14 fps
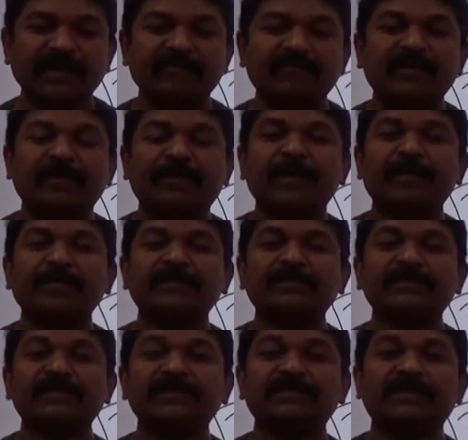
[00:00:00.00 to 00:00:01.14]
If the permission
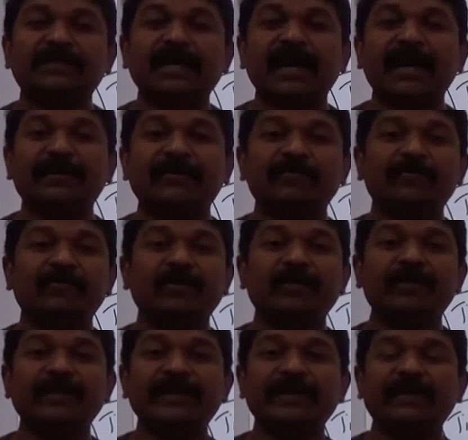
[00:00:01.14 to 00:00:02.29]
is denied, you will
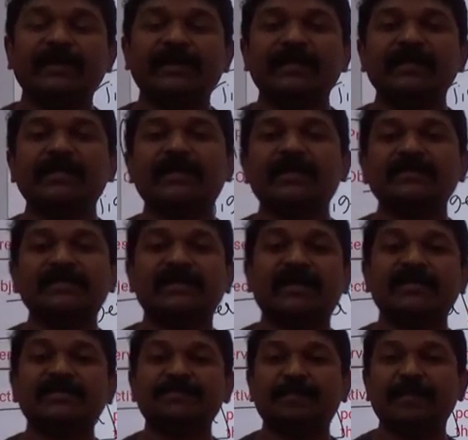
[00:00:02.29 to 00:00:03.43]
be treated as a
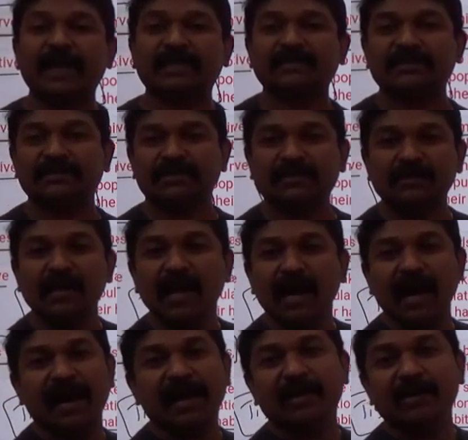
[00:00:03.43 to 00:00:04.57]
trespasser
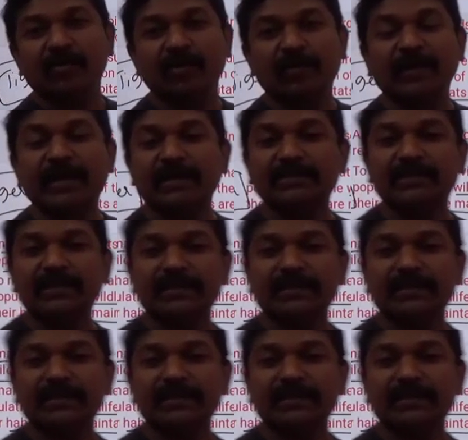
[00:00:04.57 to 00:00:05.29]
and you will be arrested.